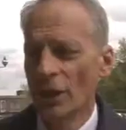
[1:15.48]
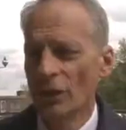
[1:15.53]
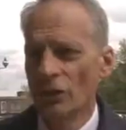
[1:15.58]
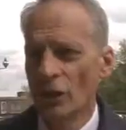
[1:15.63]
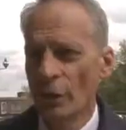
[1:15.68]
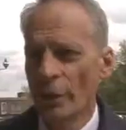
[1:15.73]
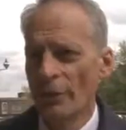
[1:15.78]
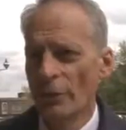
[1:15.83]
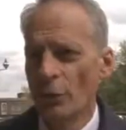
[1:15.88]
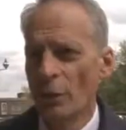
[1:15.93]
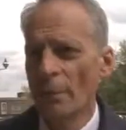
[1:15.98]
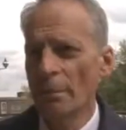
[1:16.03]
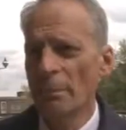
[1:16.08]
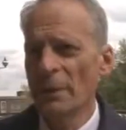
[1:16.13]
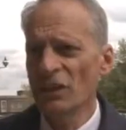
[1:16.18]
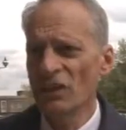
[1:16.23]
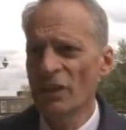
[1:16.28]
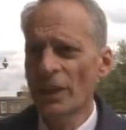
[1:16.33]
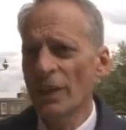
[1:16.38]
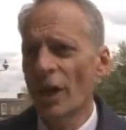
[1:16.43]
So if we're
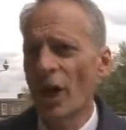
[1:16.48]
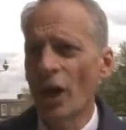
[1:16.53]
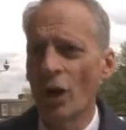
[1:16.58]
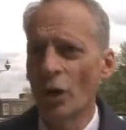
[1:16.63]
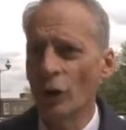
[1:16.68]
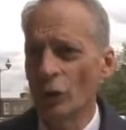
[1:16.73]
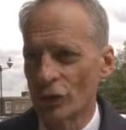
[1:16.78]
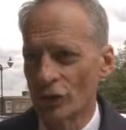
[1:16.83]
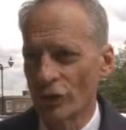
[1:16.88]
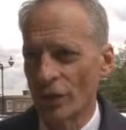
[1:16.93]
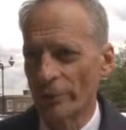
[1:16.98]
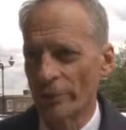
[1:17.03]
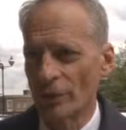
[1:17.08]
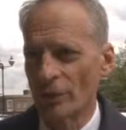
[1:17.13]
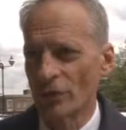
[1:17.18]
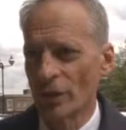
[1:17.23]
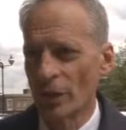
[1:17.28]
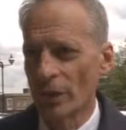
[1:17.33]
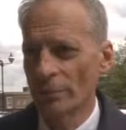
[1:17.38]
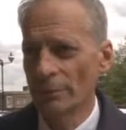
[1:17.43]
missing a whole
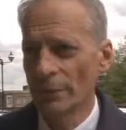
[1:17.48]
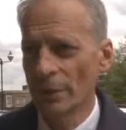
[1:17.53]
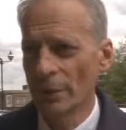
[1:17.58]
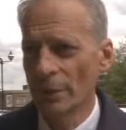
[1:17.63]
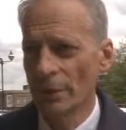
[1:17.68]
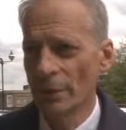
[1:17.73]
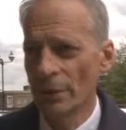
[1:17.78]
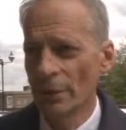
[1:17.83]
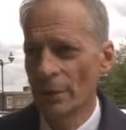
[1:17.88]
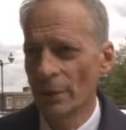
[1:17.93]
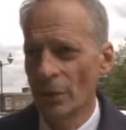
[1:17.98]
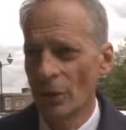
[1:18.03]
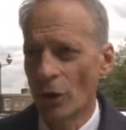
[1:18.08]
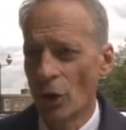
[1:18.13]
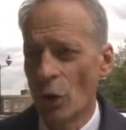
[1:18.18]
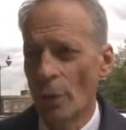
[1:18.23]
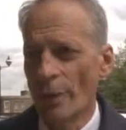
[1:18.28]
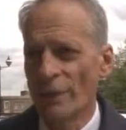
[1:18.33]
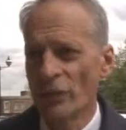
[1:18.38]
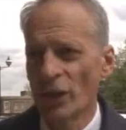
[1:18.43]
chromosome,
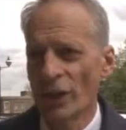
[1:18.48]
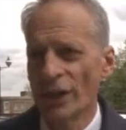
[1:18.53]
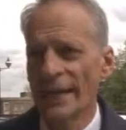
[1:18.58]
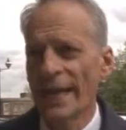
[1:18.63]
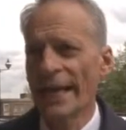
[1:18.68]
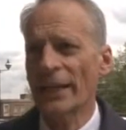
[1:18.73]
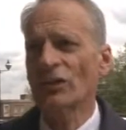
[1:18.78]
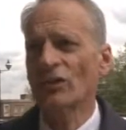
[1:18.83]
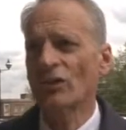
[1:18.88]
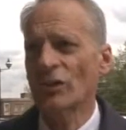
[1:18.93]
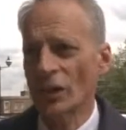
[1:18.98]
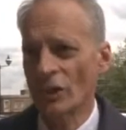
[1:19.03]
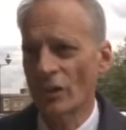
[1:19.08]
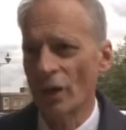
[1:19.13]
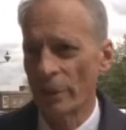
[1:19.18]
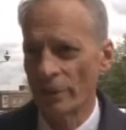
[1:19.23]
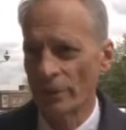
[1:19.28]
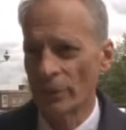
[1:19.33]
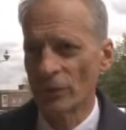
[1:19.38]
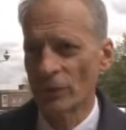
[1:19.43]
or we've got an extra
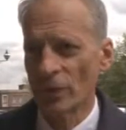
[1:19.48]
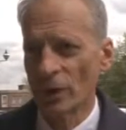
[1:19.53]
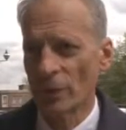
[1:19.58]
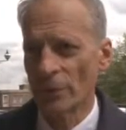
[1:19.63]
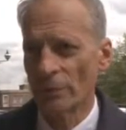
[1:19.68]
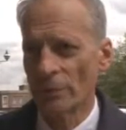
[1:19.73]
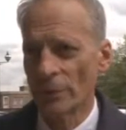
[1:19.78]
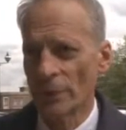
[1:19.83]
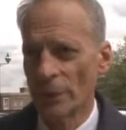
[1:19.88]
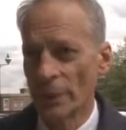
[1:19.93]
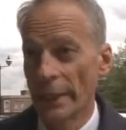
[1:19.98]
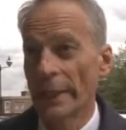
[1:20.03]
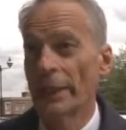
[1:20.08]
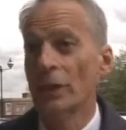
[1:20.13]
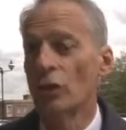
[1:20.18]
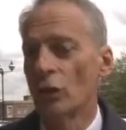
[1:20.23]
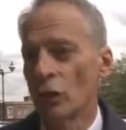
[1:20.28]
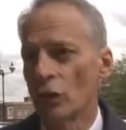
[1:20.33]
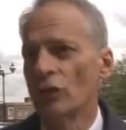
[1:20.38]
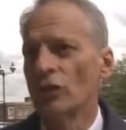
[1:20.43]
chromosome,
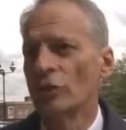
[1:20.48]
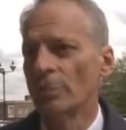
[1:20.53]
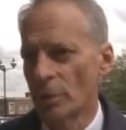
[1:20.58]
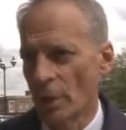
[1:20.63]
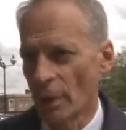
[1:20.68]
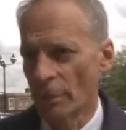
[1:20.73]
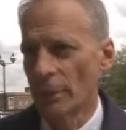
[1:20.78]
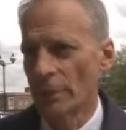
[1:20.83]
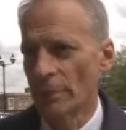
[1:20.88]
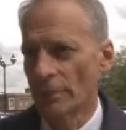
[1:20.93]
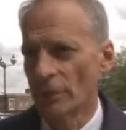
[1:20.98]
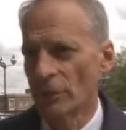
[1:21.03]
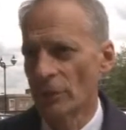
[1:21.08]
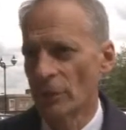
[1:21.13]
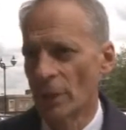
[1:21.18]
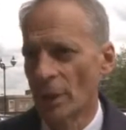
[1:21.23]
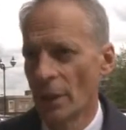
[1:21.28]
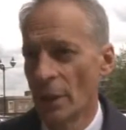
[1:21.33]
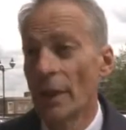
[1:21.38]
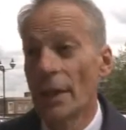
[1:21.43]
it causes
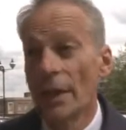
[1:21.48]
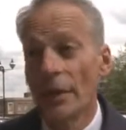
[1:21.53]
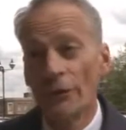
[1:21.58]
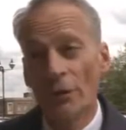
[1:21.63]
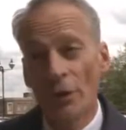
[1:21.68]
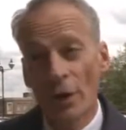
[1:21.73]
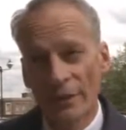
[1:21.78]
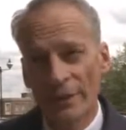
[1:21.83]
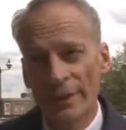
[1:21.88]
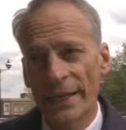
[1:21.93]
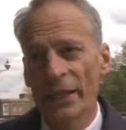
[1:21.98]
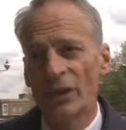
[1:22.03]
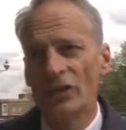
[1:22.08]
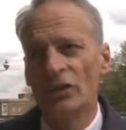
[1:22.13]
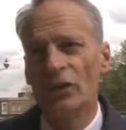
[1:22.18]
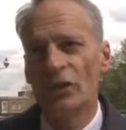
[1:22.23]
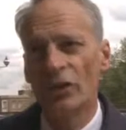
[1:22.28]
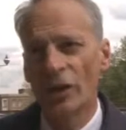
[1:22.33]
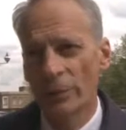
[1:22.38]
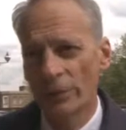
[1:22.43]
problems. If you have an
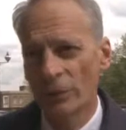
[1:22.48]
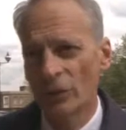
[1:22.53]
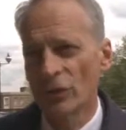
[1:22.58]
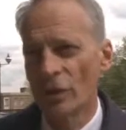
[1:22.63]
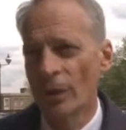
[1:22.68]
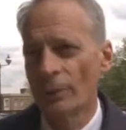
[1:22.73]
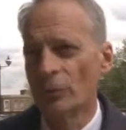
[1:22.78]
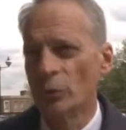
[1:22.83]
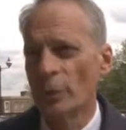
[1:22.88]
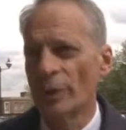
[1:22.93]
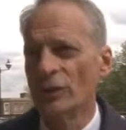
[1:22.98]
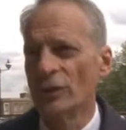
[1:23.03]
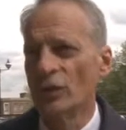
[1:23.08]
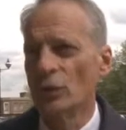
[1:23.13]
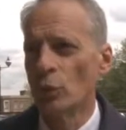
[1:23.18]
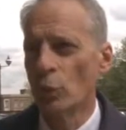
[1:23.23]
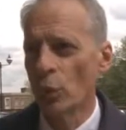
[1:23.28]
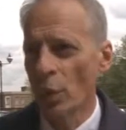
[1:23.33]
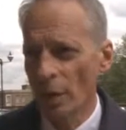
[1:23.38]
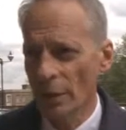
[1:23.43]
extra chromosome
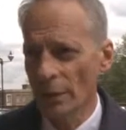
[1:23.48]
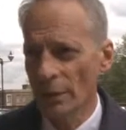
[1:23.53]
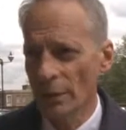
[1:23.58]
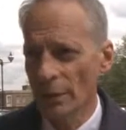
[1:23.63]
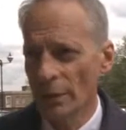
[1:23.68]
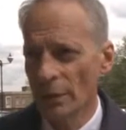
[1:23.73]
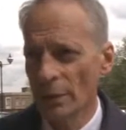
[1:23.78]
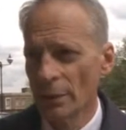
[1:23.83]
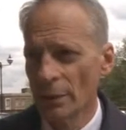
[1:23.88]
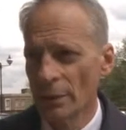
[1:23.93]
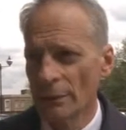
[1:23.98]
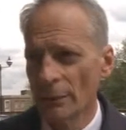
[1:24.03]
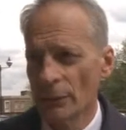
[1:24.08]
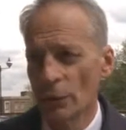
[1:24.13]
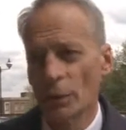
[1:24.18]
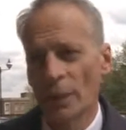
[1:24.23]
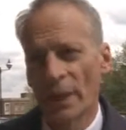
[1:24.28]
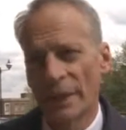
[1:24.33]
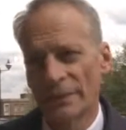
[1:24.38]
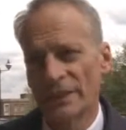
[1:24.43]
21,
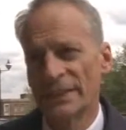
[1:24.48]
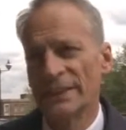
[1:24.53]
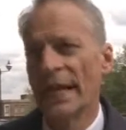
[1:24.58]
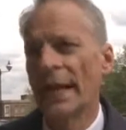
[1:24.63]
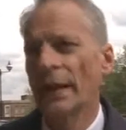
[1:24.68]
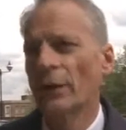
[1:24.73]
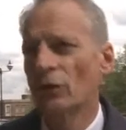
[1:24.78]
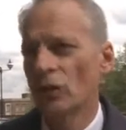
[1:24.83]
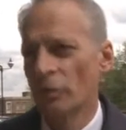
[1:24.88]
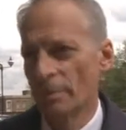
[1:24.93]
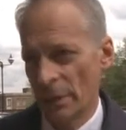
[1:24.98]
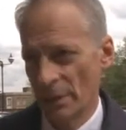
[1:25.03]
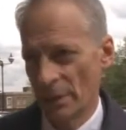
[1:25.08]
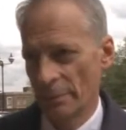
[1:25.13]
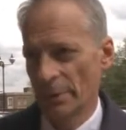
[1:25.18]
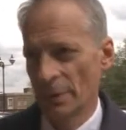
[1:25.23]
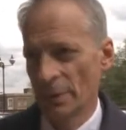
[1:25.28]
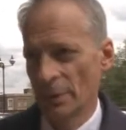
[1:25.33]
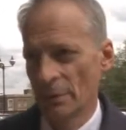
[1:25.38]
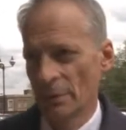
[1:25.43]
you will have a Downs
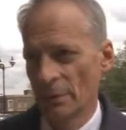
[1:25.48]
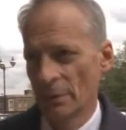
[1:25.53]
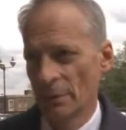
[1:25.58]
baby.